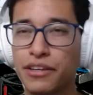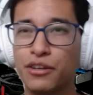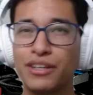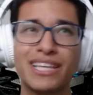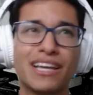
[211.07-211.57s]

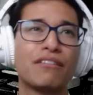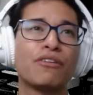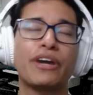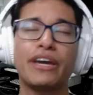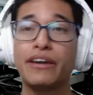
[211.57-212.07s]
It's like,
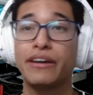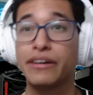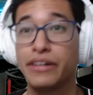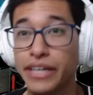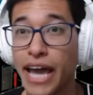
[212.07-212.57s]
okay,
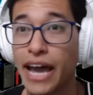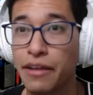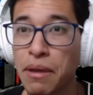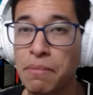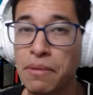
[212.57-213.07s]
yeah,
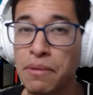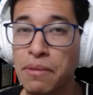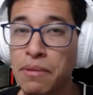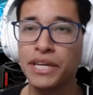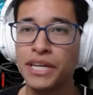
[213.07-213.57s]
it may be a
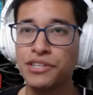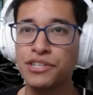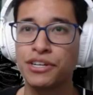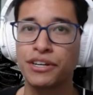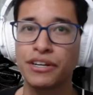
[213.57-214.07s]
little bit
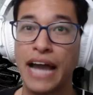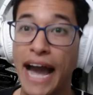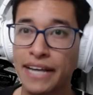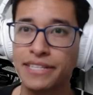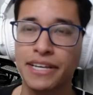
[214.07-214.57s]
easier
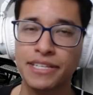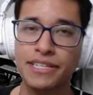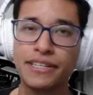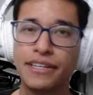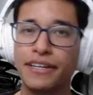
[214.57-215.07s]

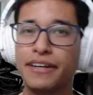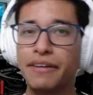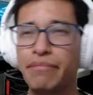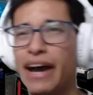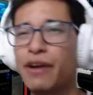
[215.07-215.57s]
access,
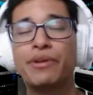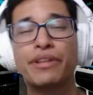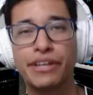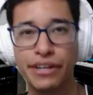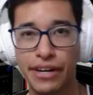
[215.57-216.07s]
but I don't really
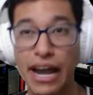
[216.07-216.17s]
care.